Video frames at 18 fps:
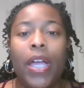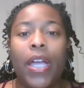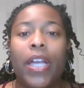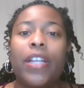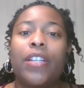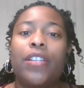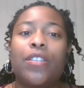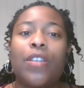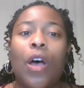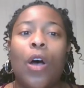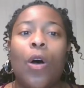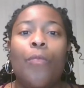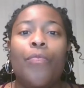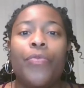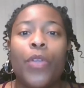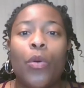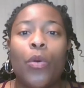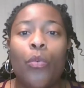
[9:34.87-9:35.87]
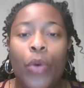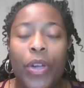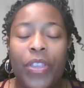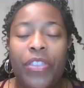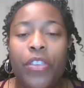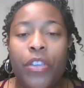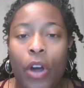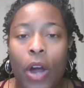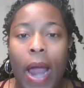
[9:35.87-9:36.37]
And so
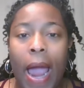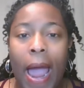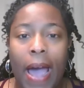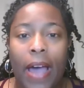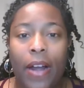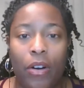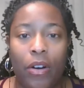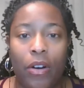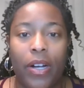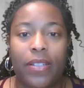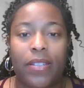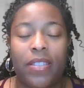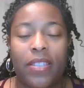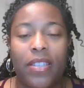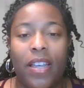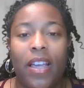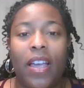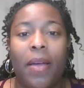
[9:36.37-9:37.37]
with your add-ons,